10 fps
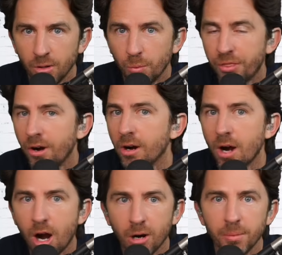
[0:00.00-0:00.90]
with our
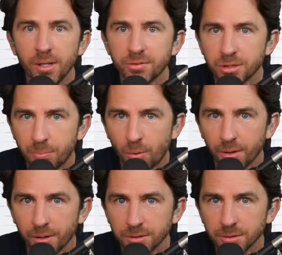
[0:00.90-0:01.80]
army of
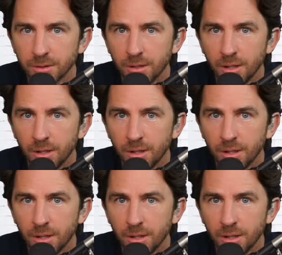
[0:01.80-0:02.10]
supporters